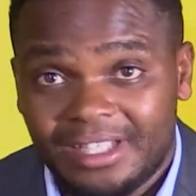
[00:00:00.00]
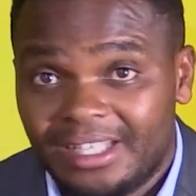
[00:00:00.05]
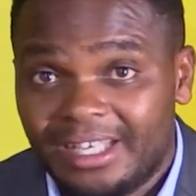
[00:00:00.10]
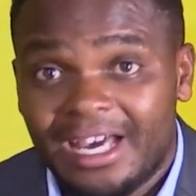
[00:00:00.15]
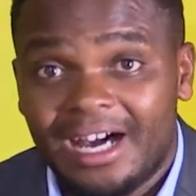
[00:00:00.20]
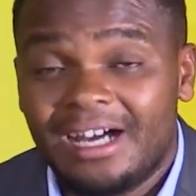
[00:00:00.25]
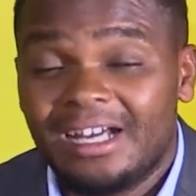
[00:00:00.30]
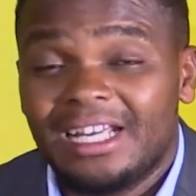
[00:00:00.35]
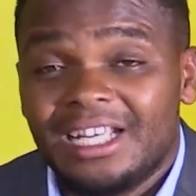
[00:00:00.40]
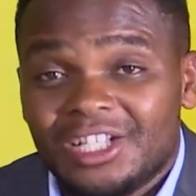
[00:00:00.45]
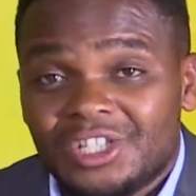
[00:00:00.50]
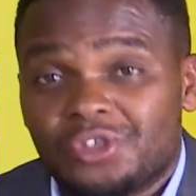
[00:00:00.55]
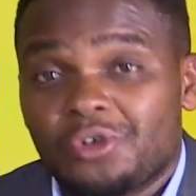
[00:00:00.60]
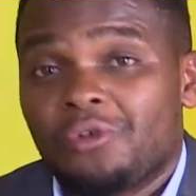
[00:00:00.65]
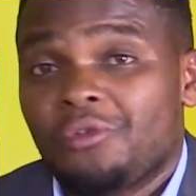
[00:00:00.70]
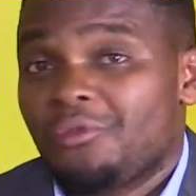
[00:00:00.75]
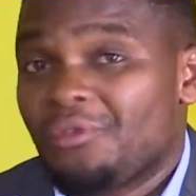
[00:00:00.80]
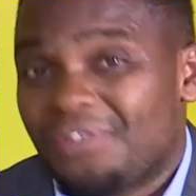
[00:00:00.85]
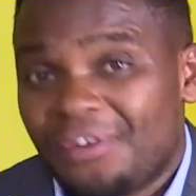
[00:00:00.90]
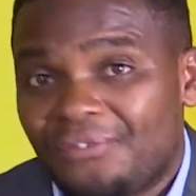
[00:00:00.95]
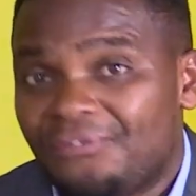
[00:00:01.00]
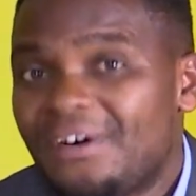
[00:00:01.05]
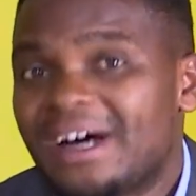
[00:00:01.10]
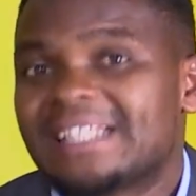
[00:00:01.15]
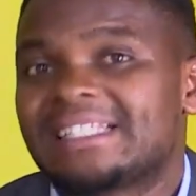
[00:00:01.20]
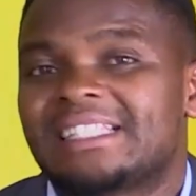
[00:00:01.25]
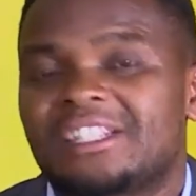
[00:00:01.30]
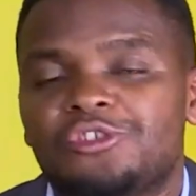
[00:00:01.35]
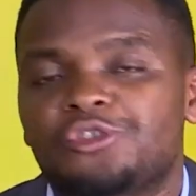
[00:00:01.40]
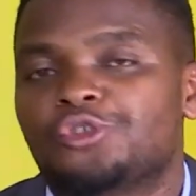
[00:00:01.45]
yeah. So the
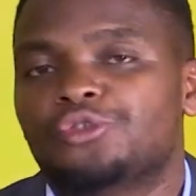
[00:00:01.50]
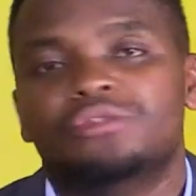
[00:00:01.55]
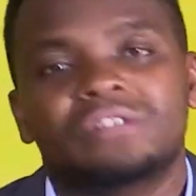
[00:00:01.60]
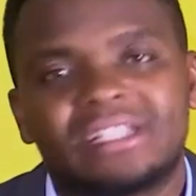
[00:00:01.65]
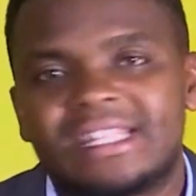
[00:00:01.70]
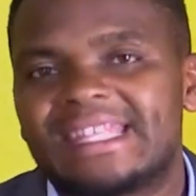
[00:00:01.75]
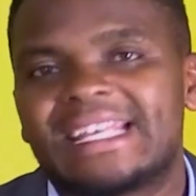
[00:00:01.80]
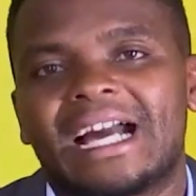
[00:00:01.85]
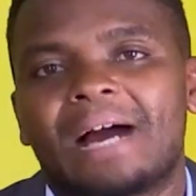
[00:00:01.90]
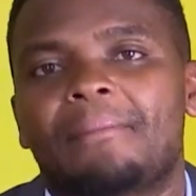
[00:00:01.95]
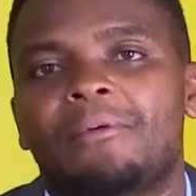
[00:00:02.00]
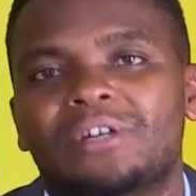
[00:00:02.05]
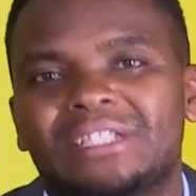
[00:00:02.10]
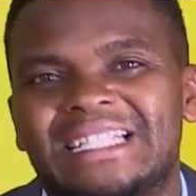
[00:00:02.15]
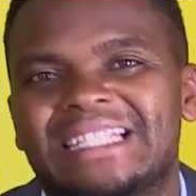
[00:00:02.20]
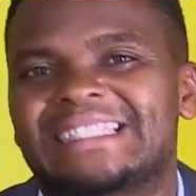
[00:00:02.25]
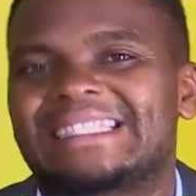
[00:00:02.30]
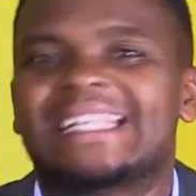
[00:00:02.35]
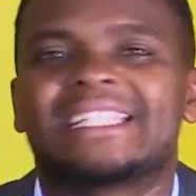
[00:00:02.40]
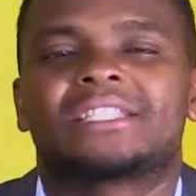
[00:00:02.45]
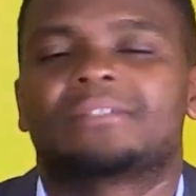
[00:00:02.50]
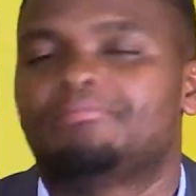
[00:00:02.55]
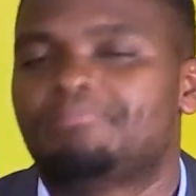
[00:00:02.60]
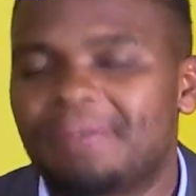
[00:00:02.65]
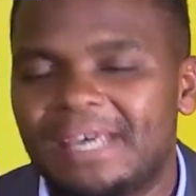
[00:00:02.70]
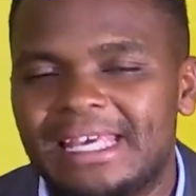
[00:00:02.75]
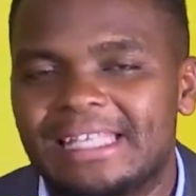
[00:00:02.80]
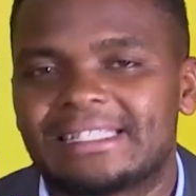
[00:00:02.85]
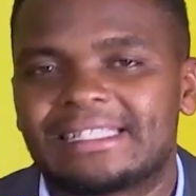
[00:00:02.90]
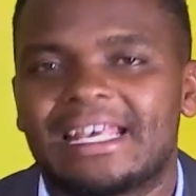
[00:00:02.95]
first thing you should think about is the
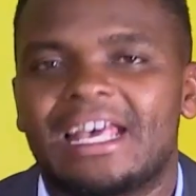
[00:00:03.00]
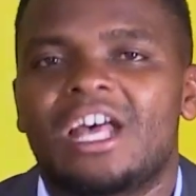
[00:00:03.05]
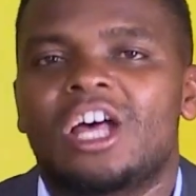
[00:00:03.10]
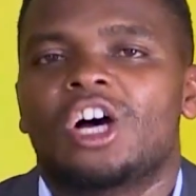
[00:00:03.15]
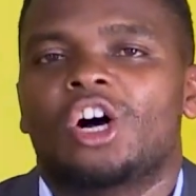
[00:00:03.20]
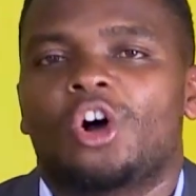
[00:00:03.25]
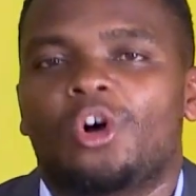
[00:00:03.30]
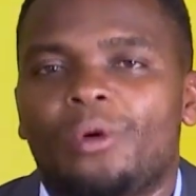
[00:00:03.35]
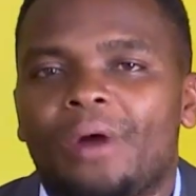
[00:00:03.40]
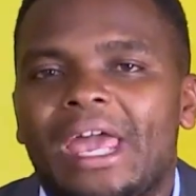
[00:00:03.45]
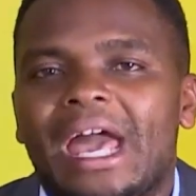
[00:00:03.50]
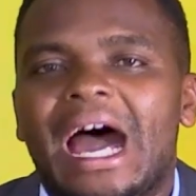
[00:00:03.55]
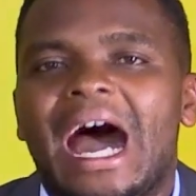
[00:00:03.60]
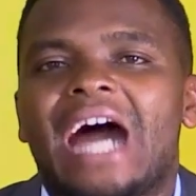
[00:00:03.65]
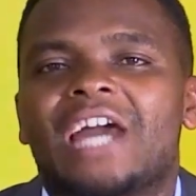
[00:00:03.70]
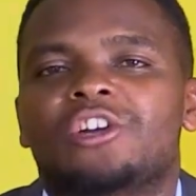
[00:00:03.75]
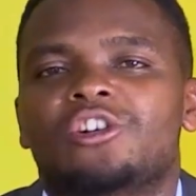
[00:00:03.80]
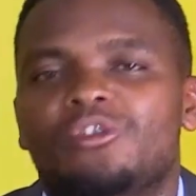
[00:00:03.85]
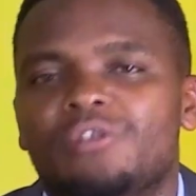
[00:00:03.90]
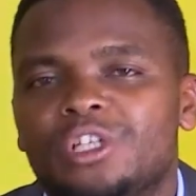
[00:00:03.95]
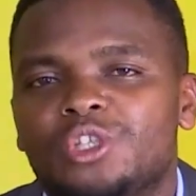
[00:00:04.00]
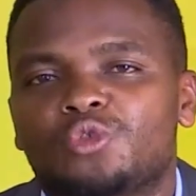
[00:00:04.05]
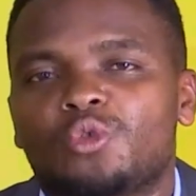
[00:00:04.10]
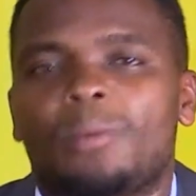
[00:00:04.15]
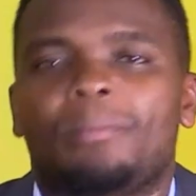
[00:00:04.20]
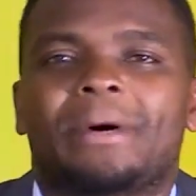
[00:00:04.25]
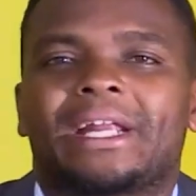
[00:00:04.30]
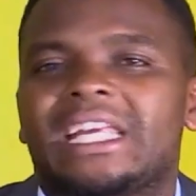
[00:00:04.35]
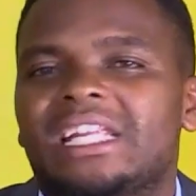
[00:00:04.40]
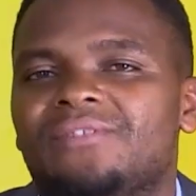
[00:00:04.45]
space. Where are you going to
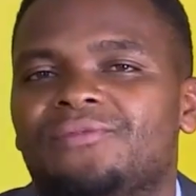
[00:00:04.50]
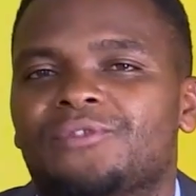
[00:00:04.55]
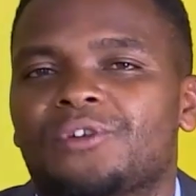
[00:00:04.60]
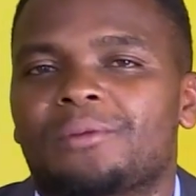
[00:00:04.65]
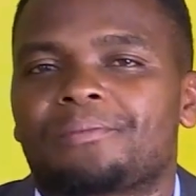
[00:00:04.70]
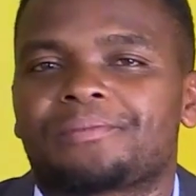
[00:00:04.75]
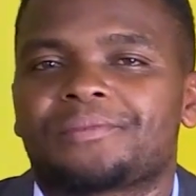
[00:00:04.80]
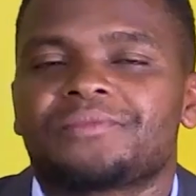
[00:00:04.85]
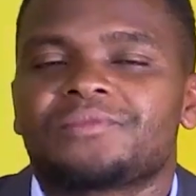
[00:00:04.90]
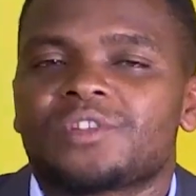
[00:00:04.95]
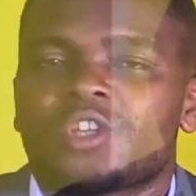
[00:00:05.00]
operate from?